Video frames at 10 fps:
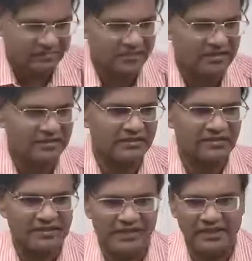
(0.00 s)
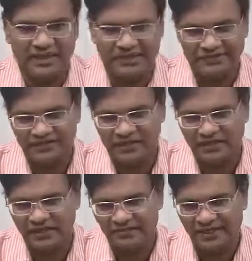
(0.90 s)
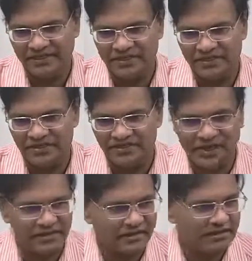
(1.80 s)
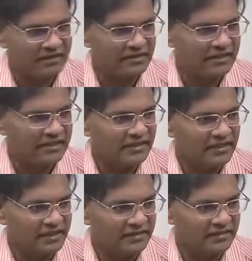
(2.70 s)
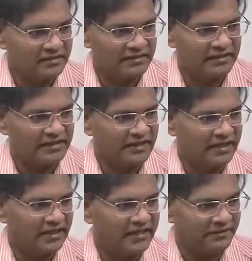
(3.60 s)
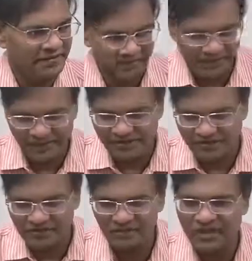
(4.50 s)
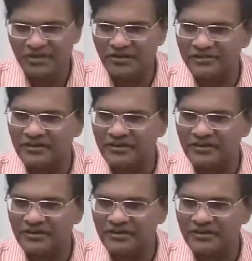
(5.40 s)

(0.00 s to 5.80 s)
as I said, a major issue is that it had become a major issue because